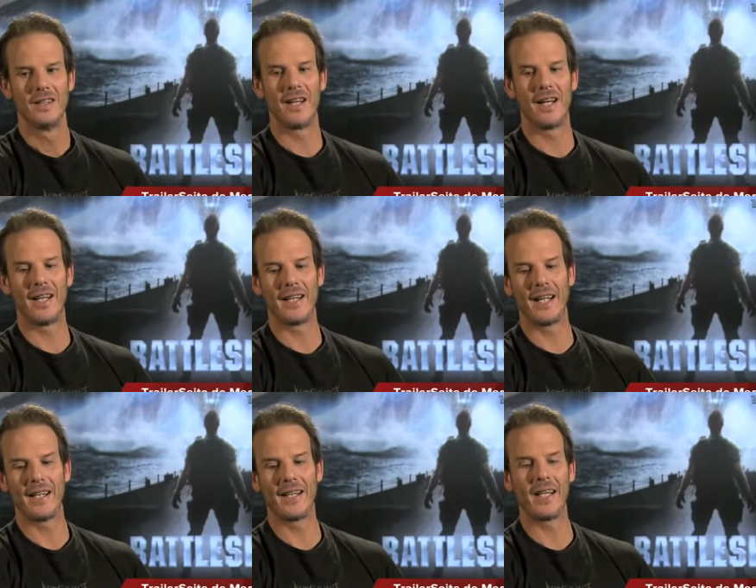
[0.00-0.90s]

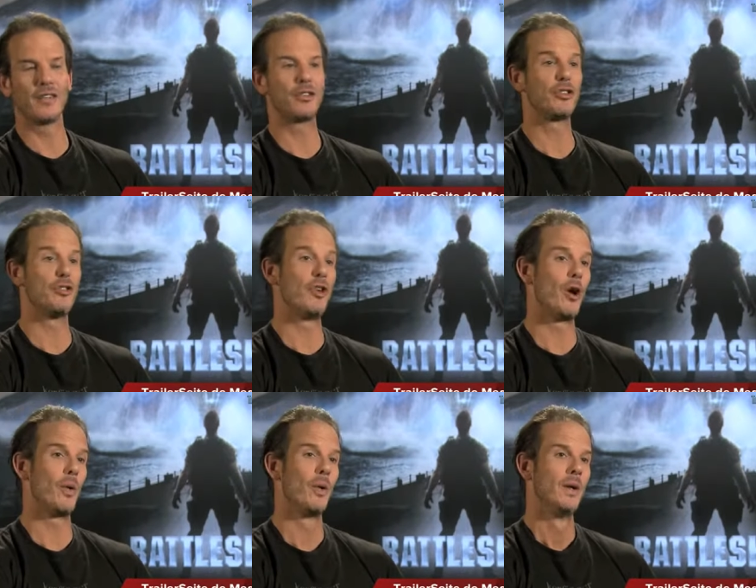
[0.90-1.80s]
And the answer is
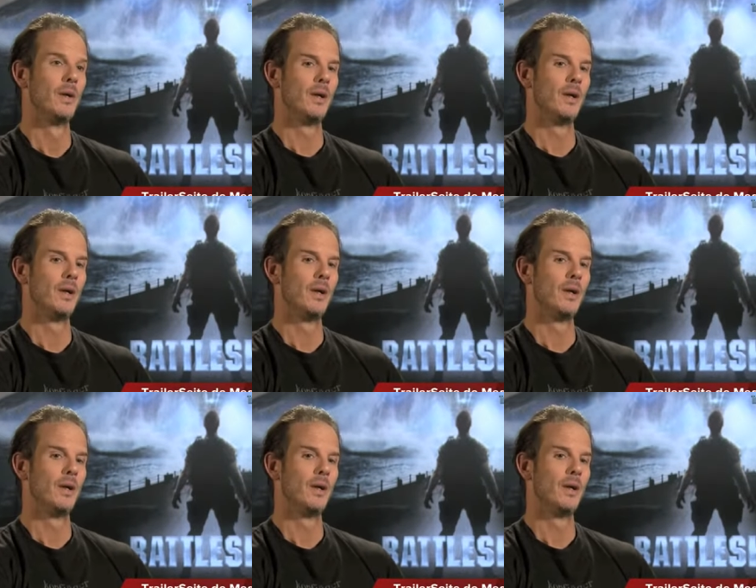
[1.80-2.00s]
no.